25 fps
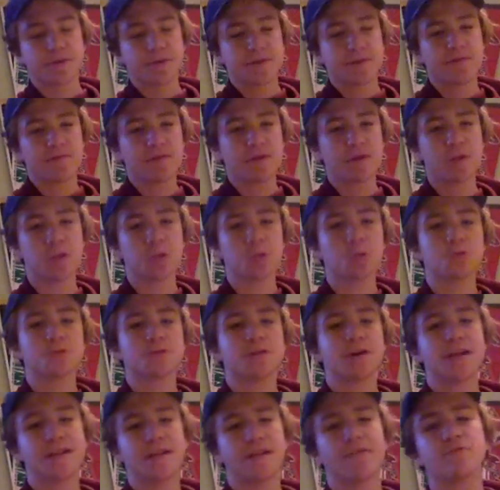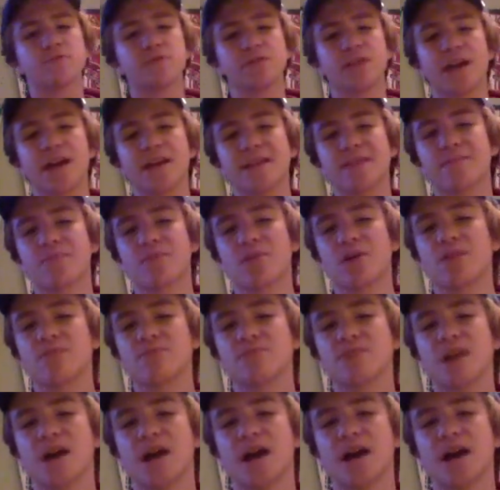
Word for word: The Rangers, I never really had the problem.